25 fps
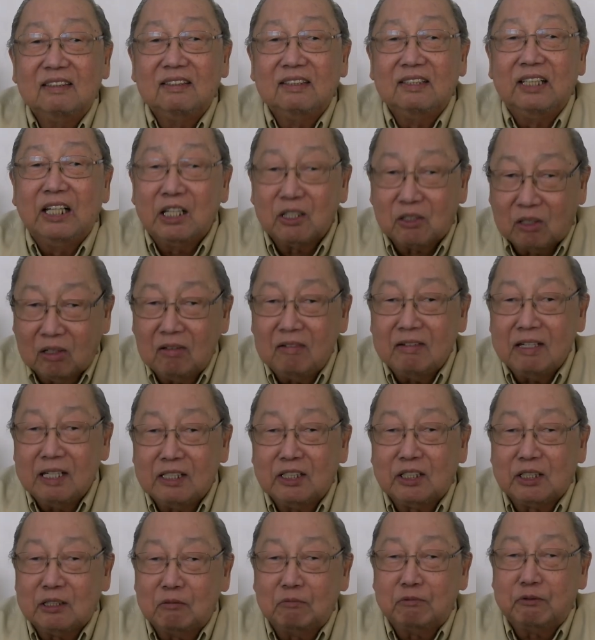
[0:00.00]
Dear
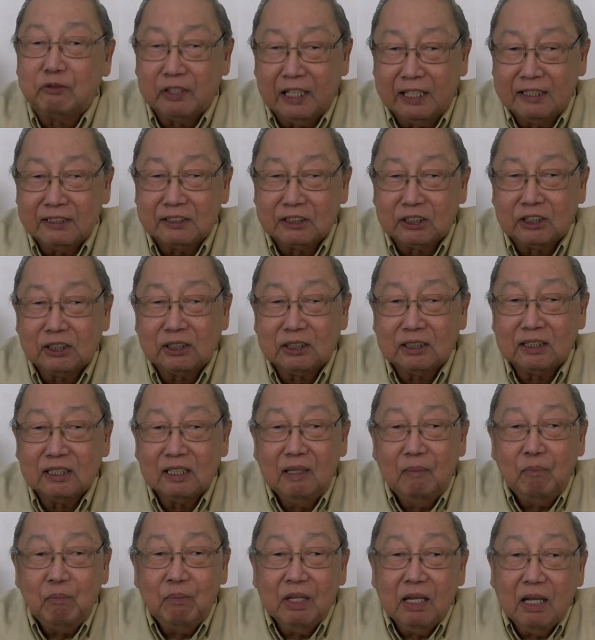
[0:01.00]
colleagues and friends,
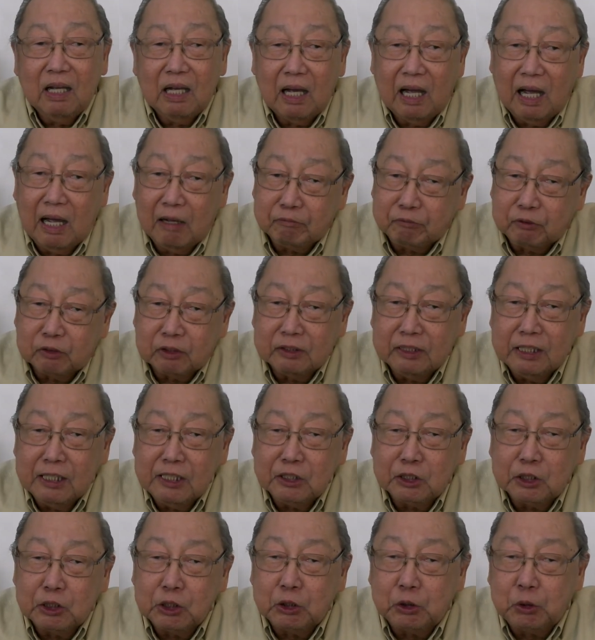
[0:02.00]
after the
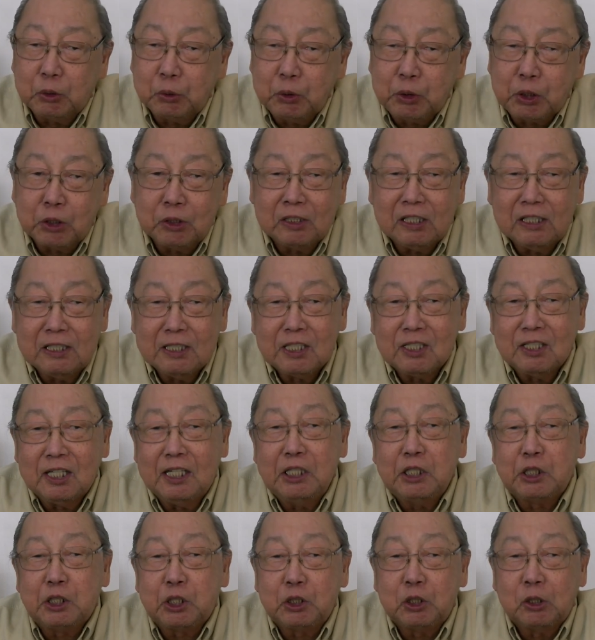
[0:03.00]

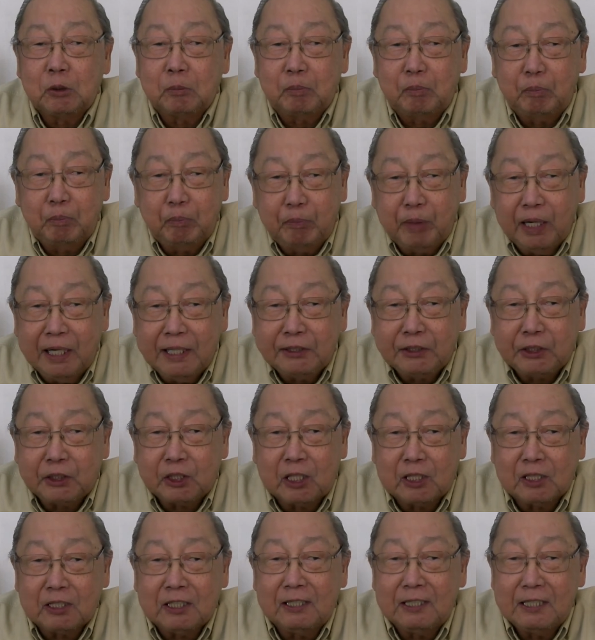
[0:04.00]
institutionalization of
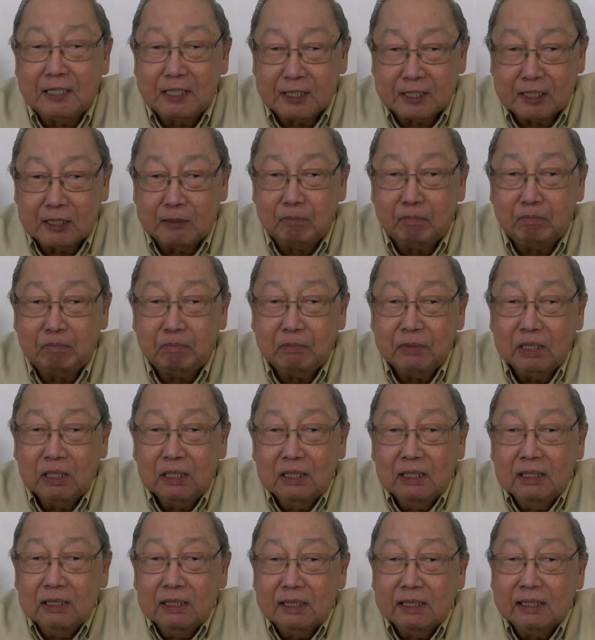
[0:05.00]
patriarchalism
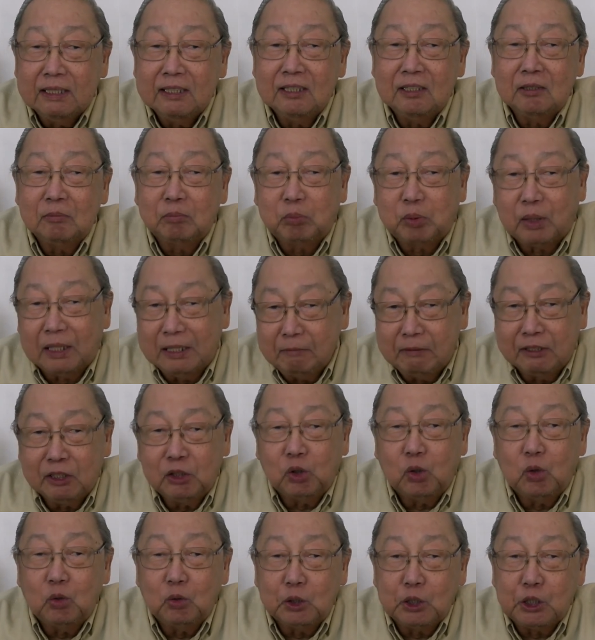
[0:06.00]
and the
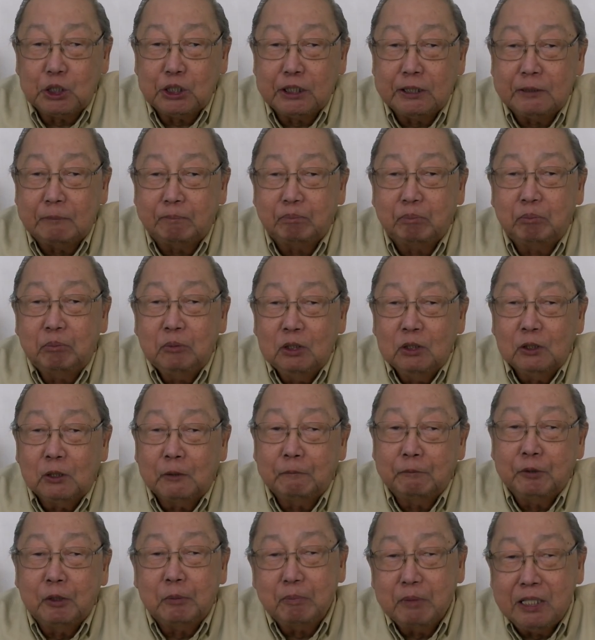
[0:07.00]
private ownership
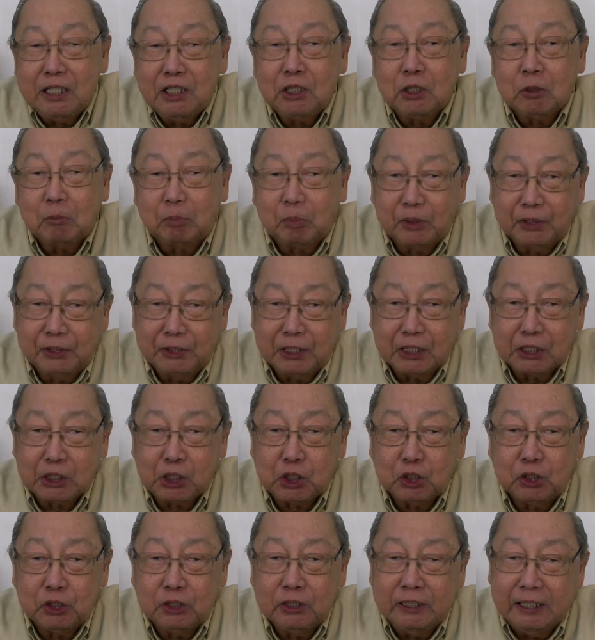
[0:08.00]
of the means of
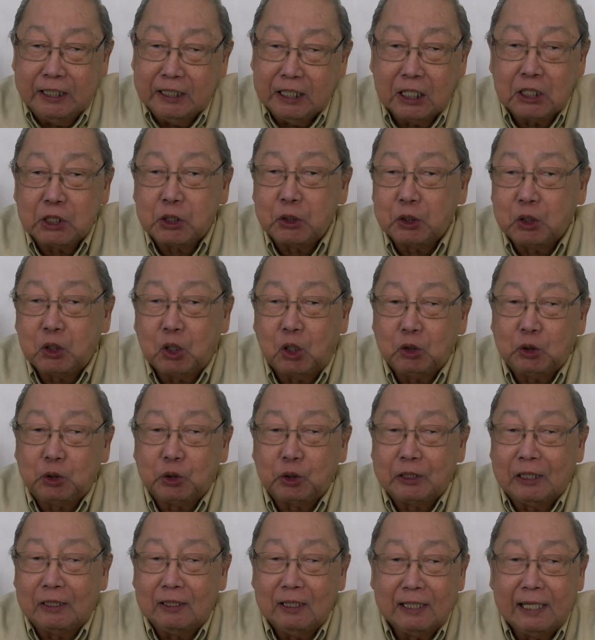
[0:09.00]
production in
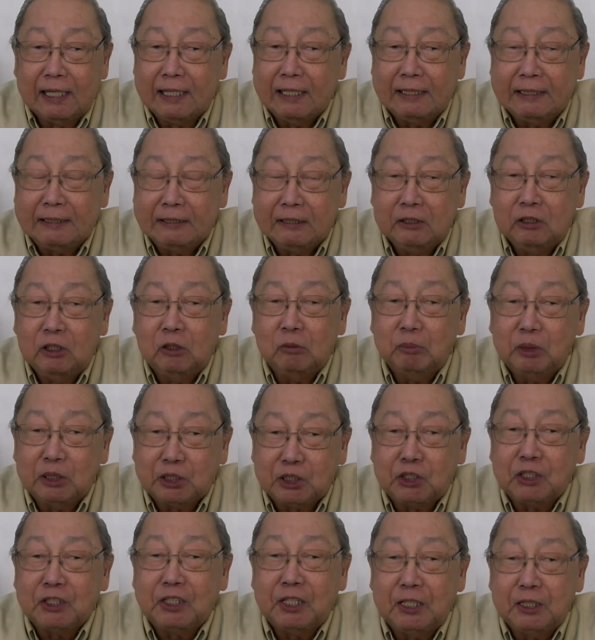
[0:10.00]
agricultural land,
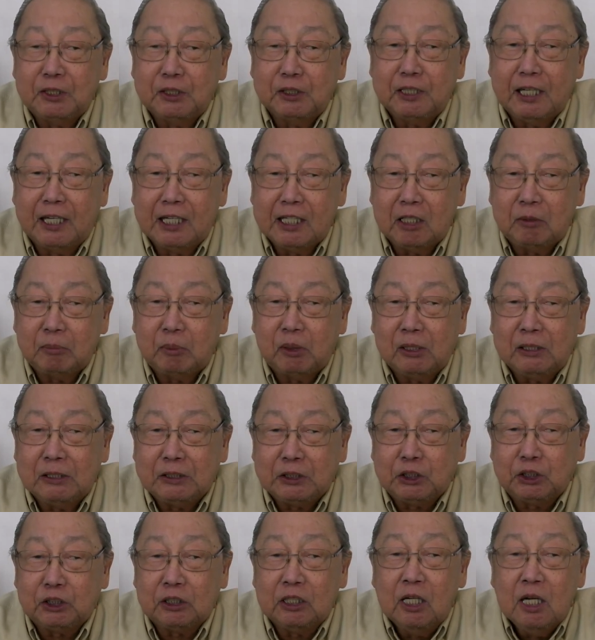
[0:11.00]
domesticated
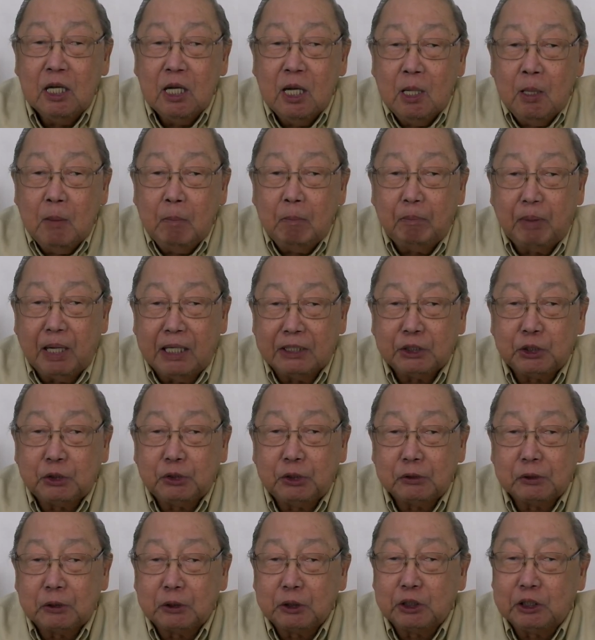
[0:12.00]
animals,
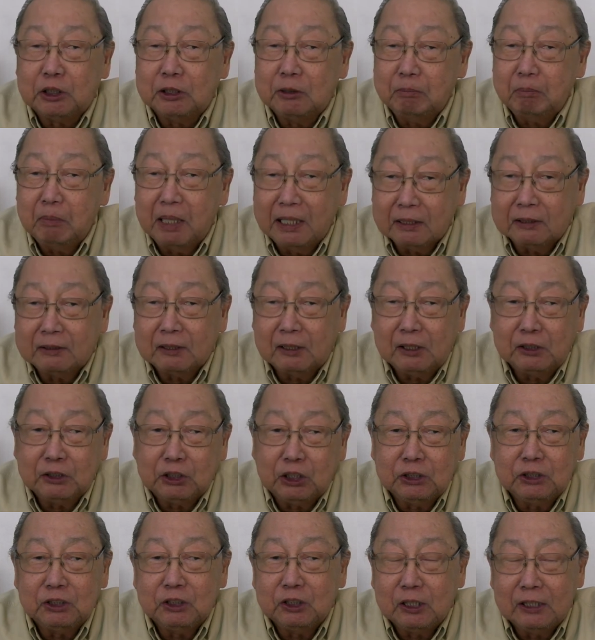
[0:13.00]
pastures and
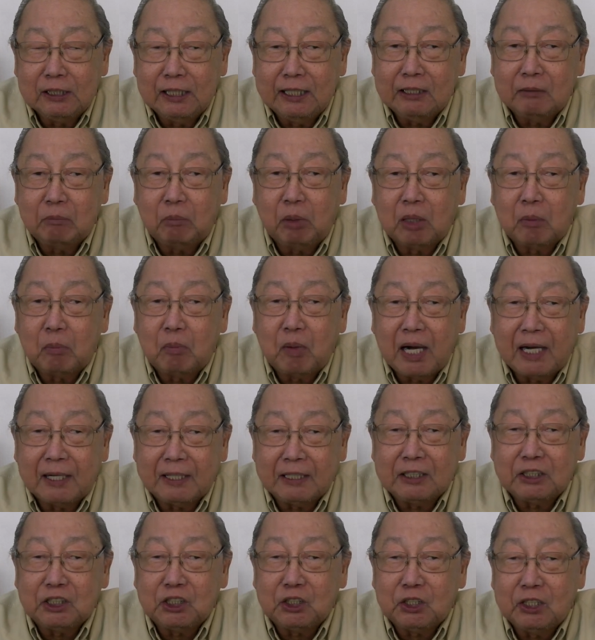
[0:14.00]
metals in the late
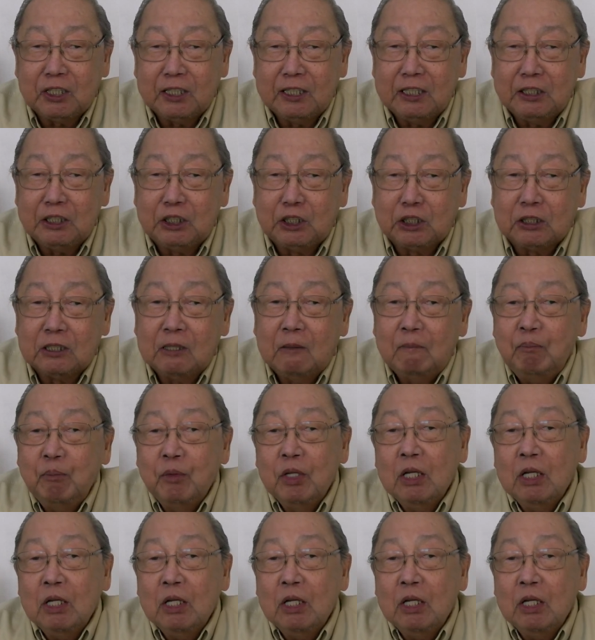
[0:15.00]
barbaric stage